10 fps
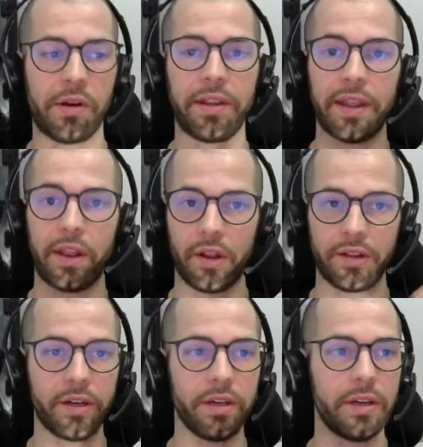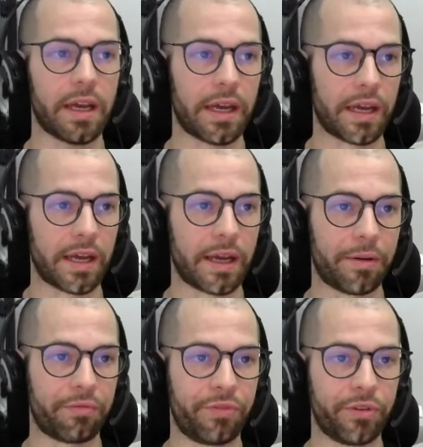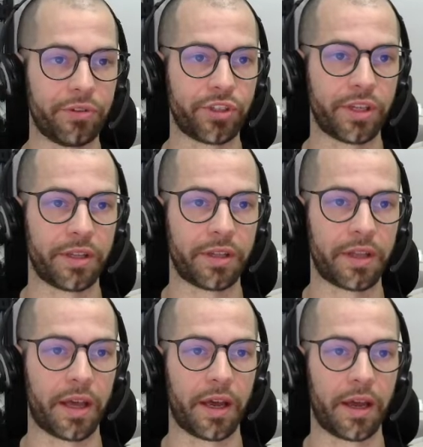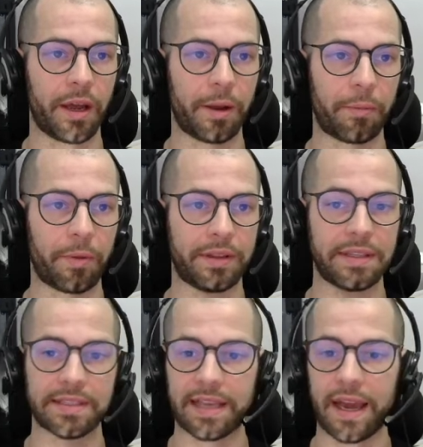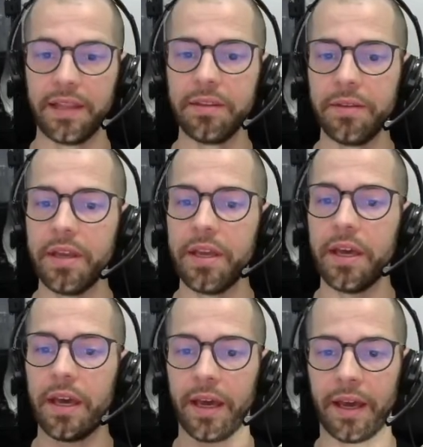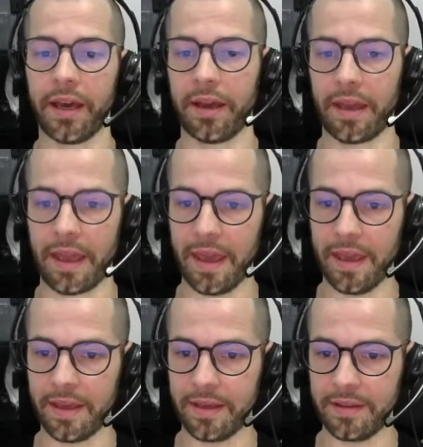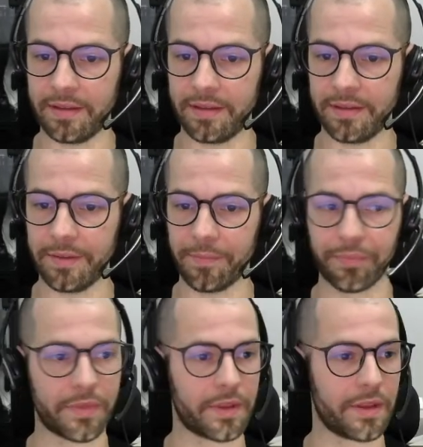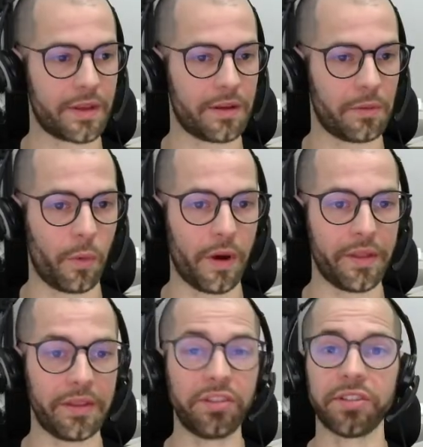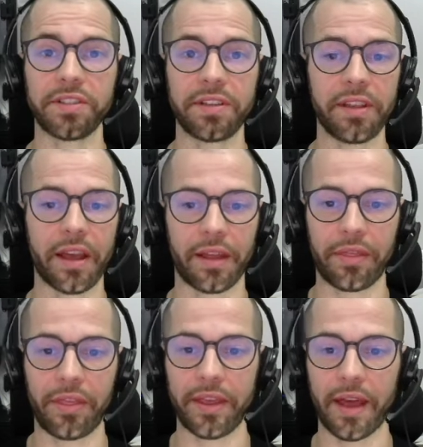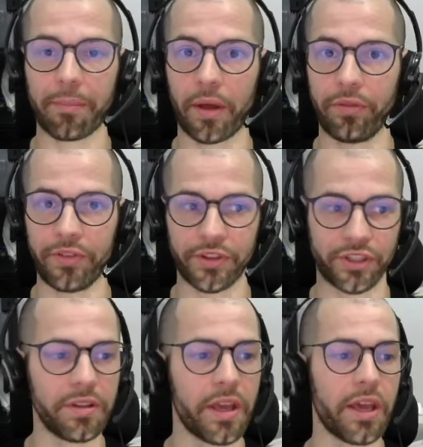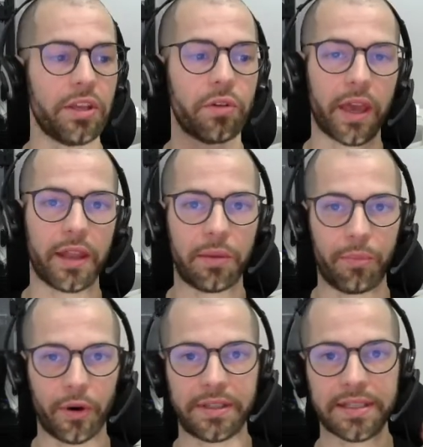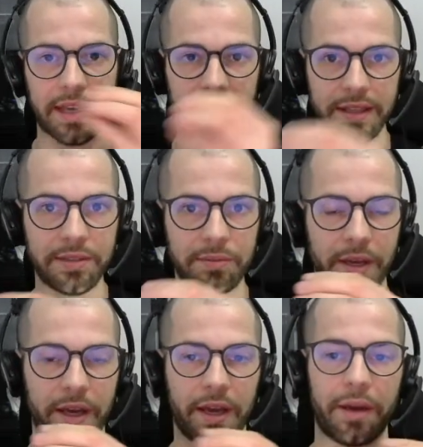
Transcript: create another fusion design, and one interesting thing about fusion, you can import designs